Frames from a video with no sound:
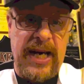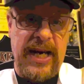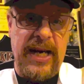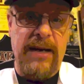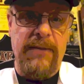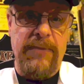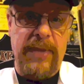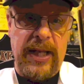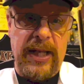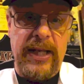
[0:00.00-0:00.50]

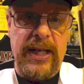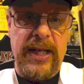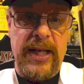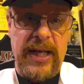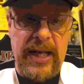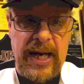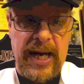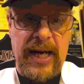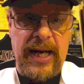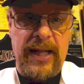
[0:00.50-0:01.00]
million
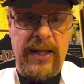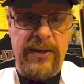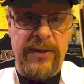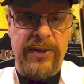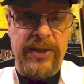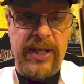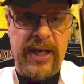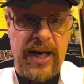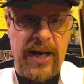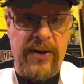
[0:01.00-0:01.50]

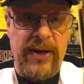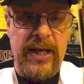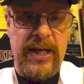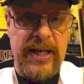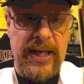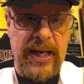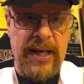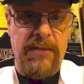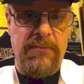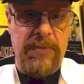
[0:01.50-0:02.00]

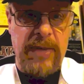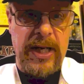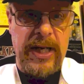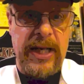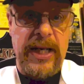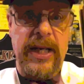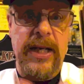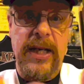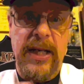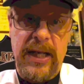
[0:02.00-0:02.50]
guaranteed
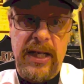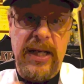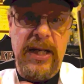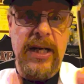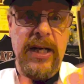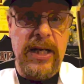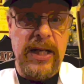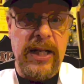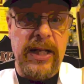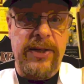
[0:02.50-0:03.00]
money,
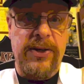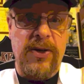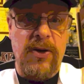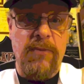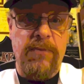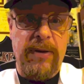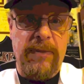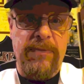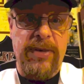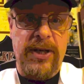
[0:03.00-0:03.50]
let's
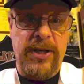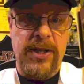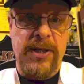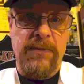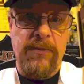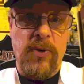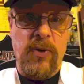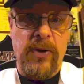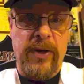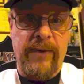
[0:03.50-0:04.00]
hope he pitches
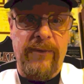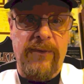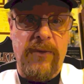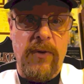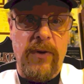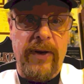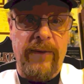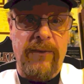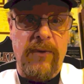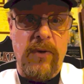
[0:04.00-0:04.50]
more than
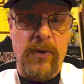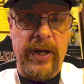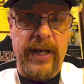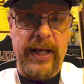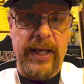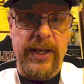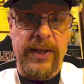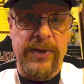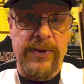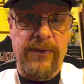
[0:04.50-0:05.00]
44
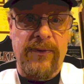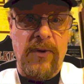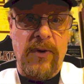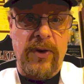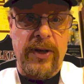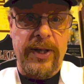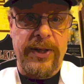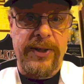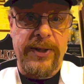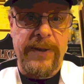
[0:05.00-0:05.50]
innings for
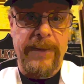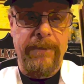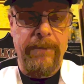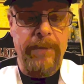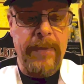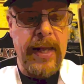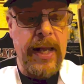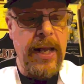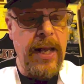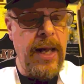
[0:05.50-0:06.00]
us.
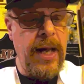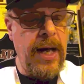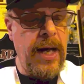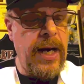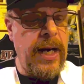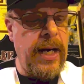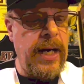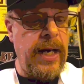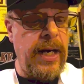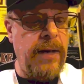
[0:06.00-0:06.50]

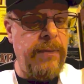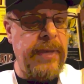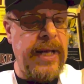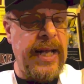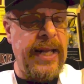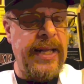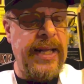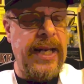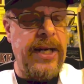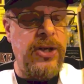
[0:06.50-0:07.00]
Um,
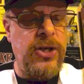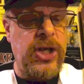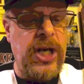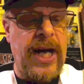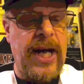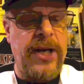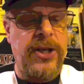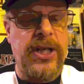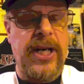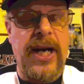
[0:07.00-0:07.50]
and then
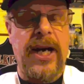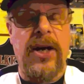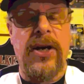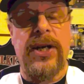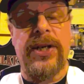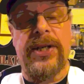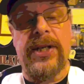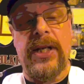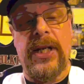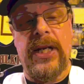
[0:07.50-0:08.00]
Josh
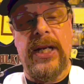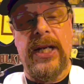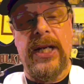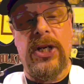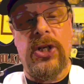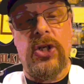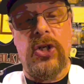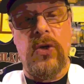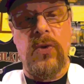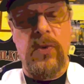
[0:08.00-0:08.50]
Harrison
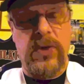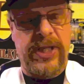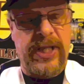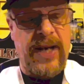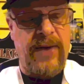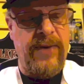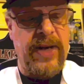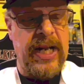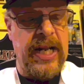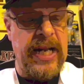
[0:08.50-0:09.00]
hit
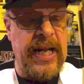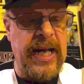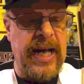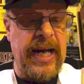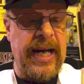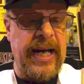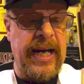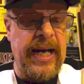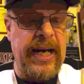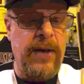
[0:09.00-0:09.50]

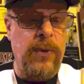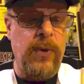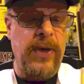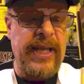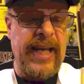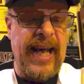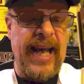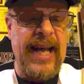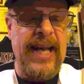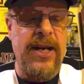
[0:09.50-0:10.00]
279 with
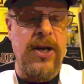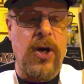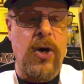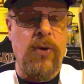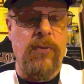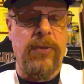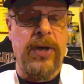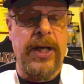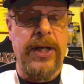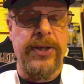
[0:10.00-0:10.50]
eight
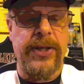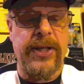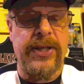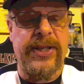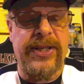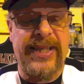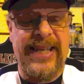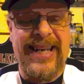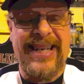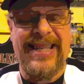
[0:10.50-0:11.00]
home runs and
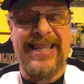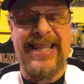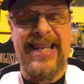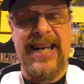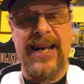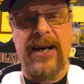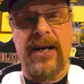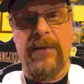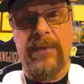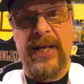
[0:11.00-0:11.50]
60
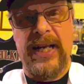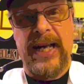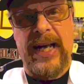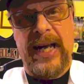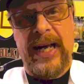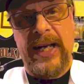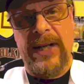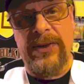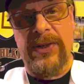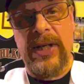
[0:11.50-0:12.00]

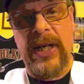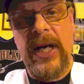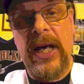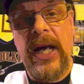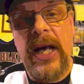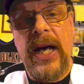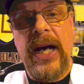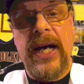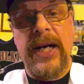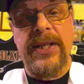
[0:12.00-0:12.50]
RBIs,
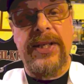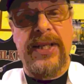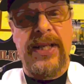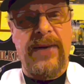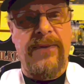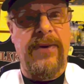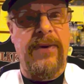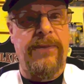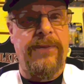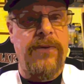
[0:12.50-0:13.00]
a
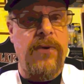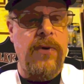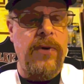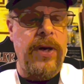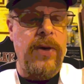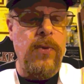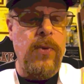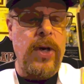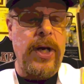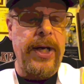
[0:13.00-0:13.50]

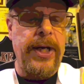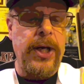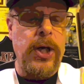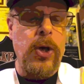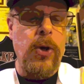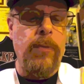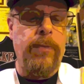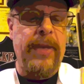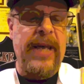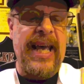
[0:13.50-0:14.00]
741
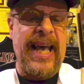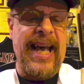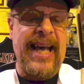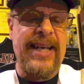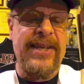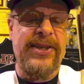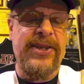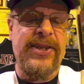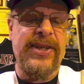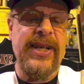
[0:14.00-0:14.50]

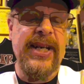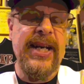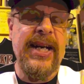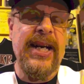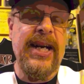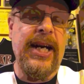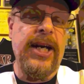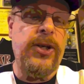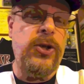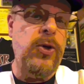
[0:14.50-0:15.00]
OPS,
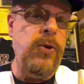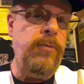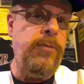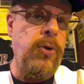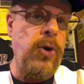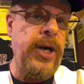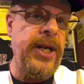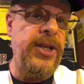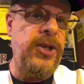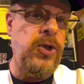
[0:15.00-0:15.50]
a
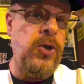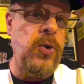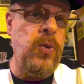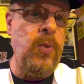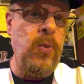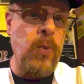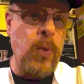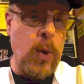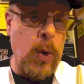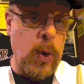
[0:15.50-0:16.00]
2.2
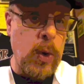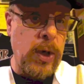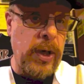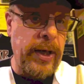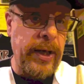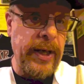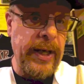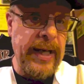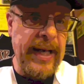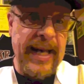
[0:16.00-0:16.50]

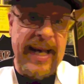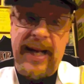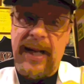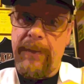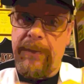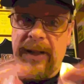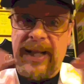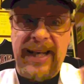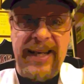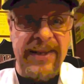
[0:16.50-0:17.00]
war, and he
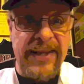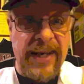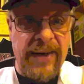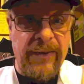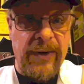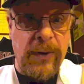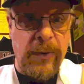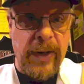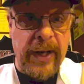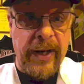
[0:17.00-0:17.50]
plays
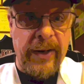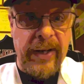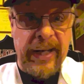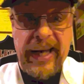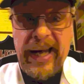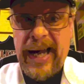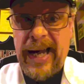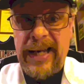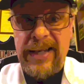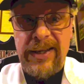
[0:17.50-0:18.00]
everywhere. The
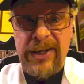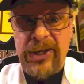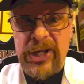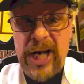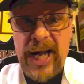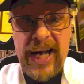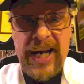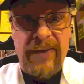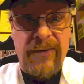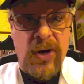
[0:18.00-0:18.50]
guy is a
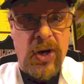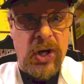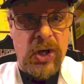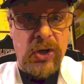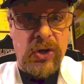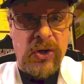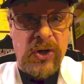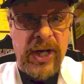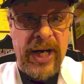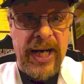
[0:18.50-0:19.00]
jack of all
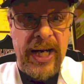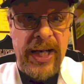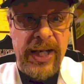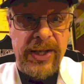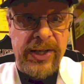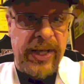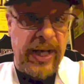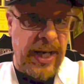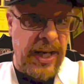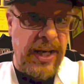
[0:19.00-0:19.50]

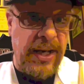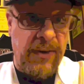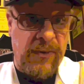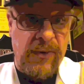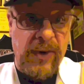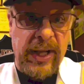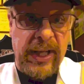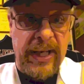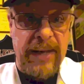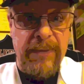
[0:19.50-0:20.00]
trades and
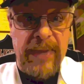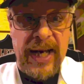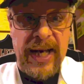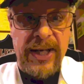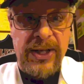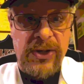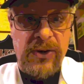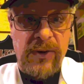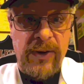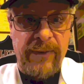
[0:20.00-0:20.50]
really
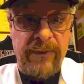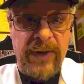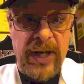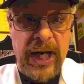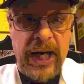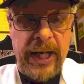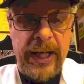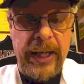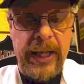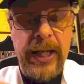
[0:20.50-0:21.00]
master of
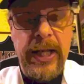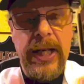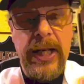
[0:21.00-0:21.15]
none.